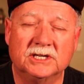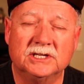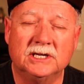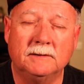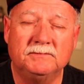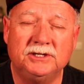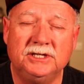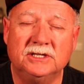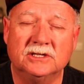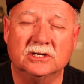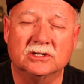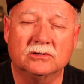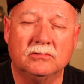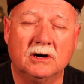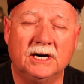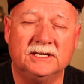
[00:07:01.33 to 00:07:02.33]
accept Jesus
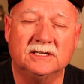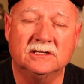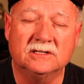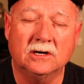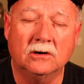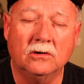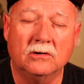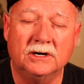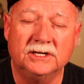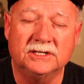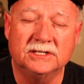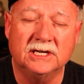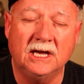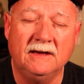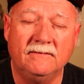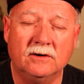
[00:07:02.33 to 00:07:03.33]
Christ as our Lord and
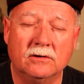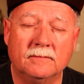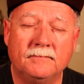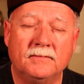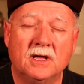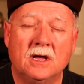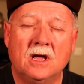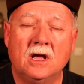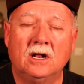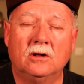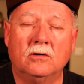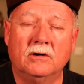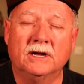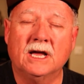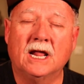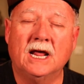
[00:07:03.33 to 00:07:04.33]
Savior.
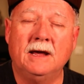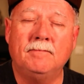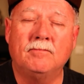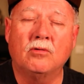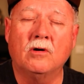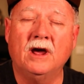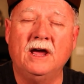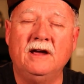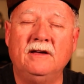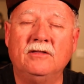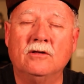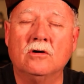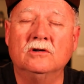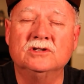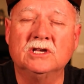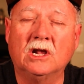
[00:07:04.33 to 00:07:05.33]
Lord God, I pray
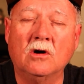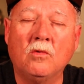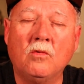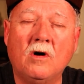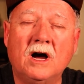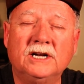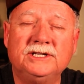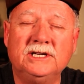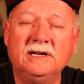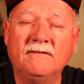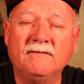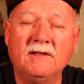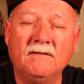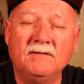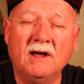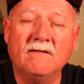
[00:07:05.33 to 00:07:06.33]
those that are watching, if
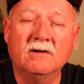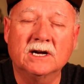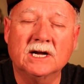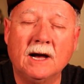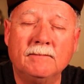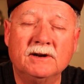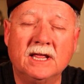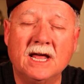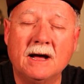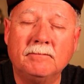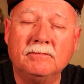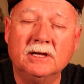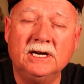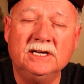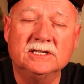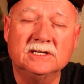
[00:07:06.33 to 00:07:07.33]
they've never come to that
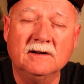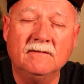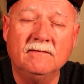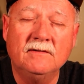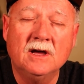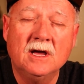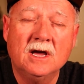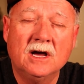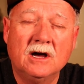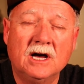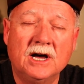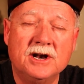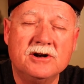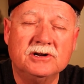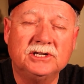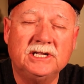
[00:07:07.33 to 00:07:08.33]
place of
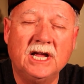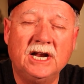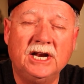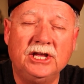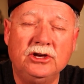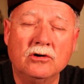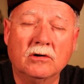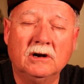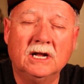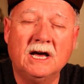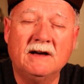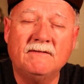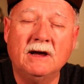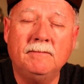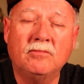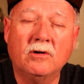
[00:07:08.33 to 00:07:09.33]
understanding your
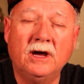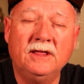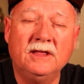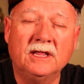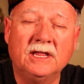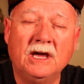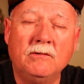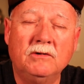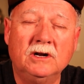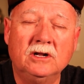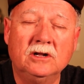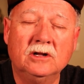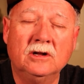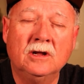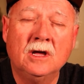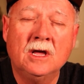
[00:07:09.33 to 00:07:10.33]
love, I pray that they
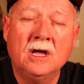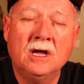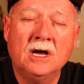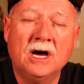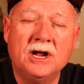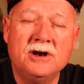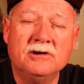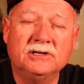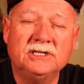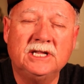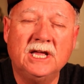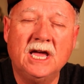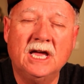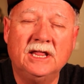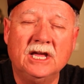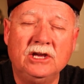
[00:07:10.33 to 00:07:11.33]
would
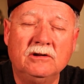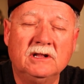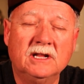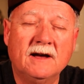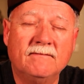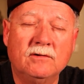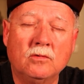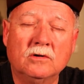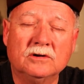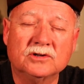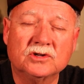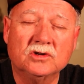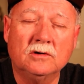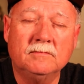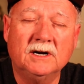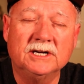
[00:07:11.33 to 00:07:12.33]
understand that you love the world
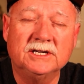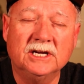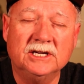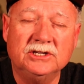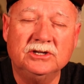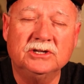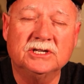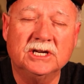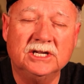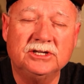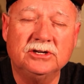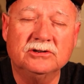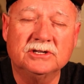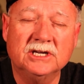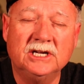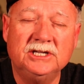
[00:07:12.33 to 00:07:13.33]
so much that you sent
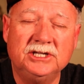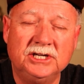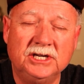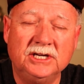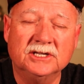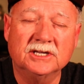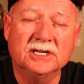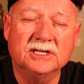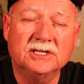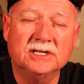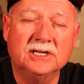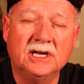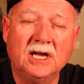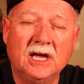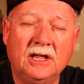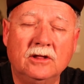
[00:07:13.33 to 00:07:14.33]
your son
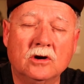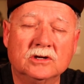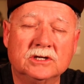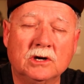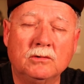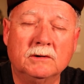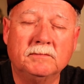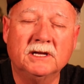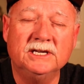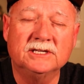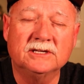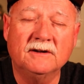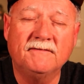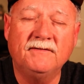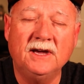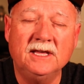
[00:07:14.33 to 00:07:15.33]
Jesus. And those that would place
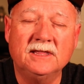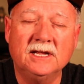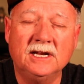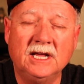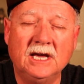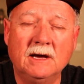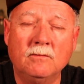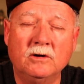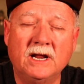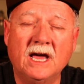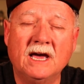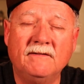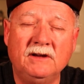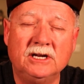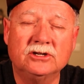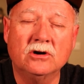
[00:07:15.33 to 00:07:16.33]
their faith in him would
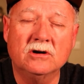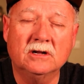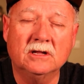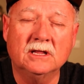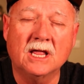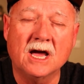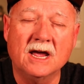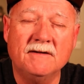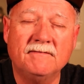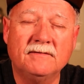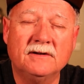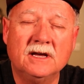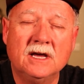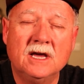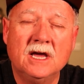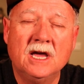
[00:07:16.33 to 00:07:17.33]
have eternal life.
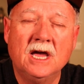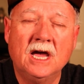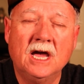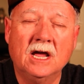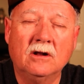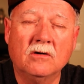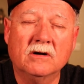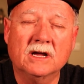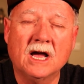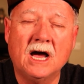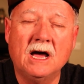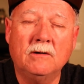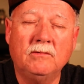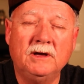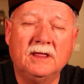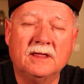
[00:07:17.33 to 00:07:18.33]
And Lord
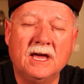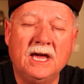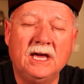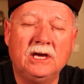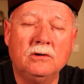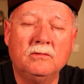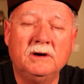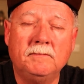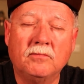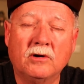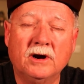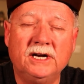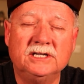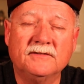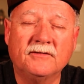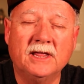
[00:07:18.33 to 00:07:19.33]
God, we thank you and we
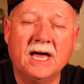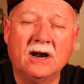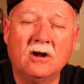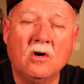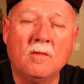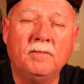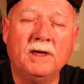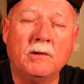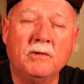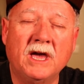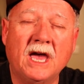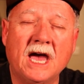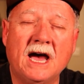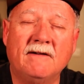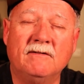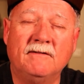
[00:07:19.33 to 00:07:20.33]
praise you for that hope that we
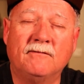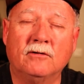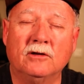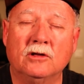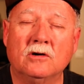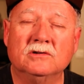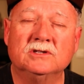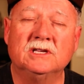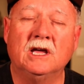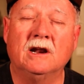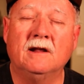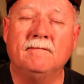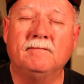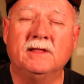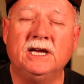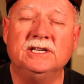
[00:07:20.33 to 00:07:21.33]
have. And for those that
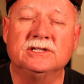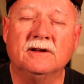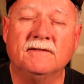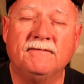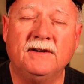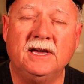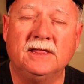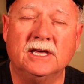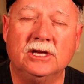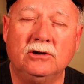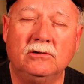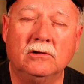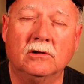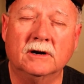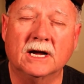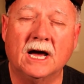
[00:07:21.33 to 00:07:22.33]
have placed their faith in
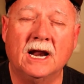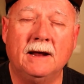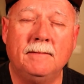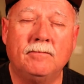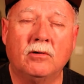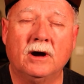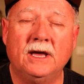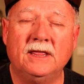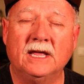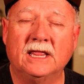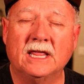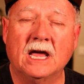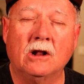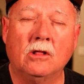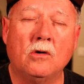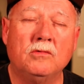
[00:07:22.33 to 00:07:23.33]
you, Lord God, I pray that
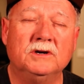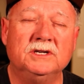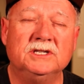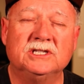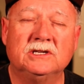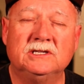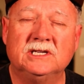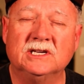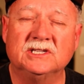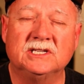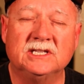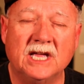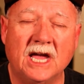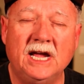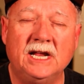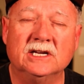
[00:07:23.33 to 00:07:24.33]
that'll always
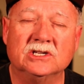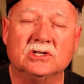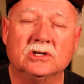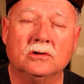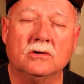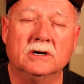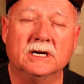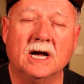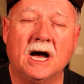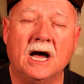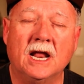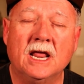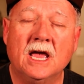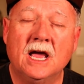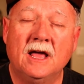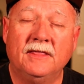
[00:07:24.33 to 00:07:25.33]
sustain us, Lord
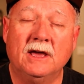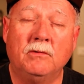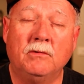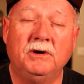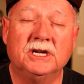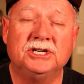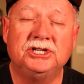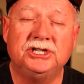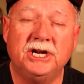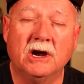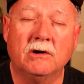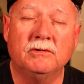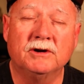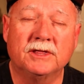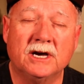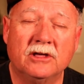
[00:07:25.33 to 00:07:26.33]
God, that we could share
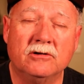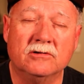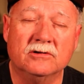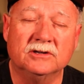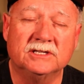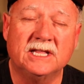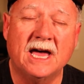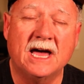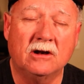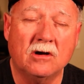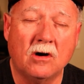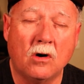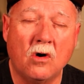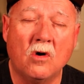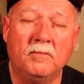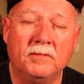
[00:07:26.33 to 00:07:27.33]
with others that
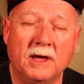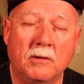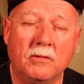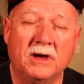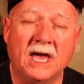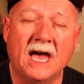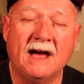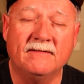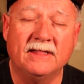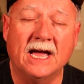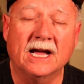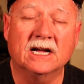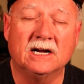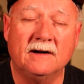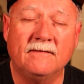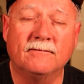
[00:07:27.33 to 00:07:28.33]
hope that we have and
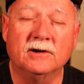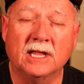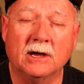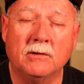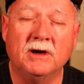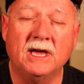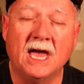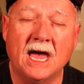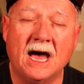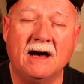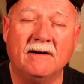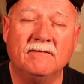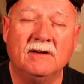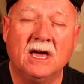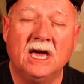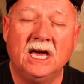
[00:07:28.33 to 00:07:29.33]
that comfort that we
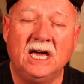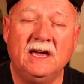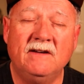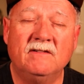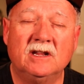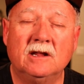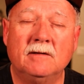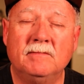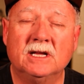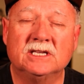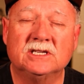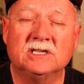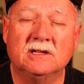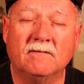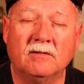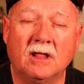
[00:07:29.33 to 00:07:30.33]
have, even in the
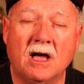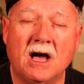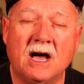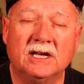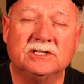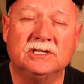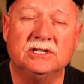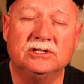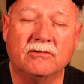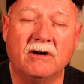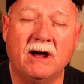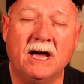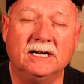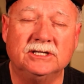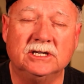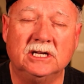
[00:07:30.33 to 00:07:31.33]
midst of loss and
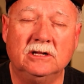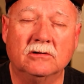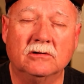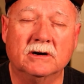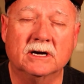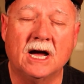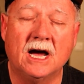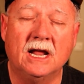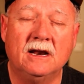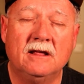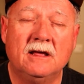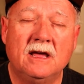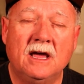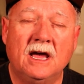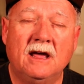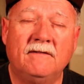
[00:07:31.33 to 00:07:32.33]
tragedy, Lord God.
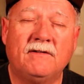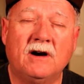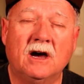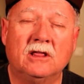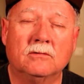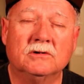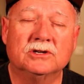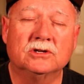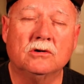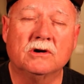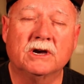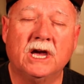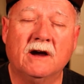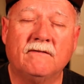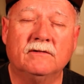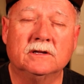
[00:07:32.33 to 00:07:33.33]
And Father, we're so
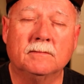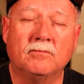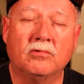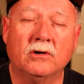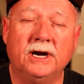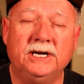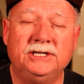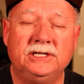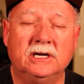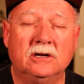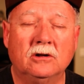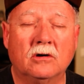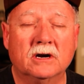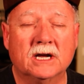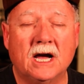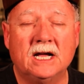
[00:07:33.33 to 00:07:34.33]
careful to praise you. And
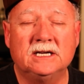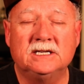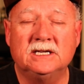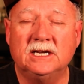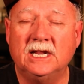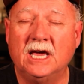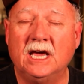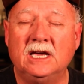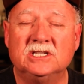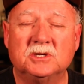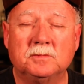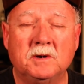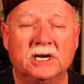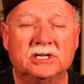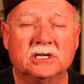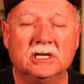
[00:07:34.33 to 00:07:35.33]
Lord God, today,
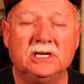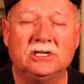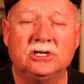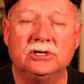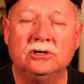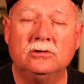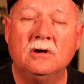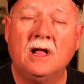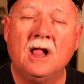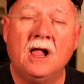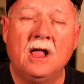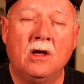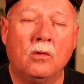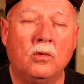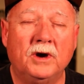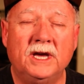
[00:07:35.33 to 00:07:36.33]
especially too,
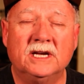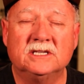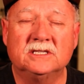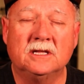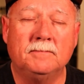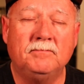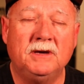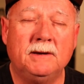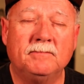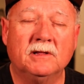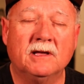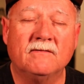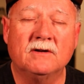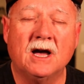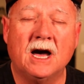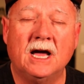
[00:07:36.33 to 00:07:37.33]
we as the people
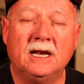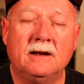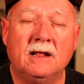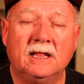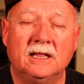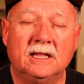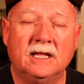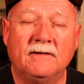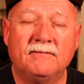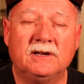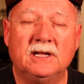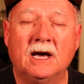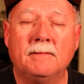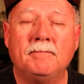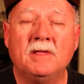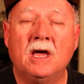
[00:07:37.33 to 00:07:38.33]
of God lift
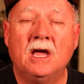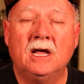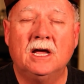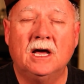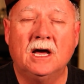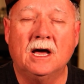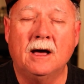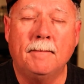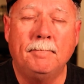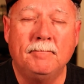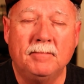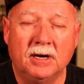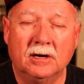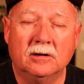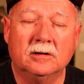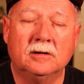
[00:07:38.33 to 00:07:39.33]
up uh,
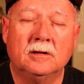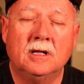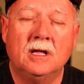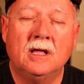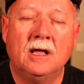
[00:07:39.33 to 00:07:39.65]
Bill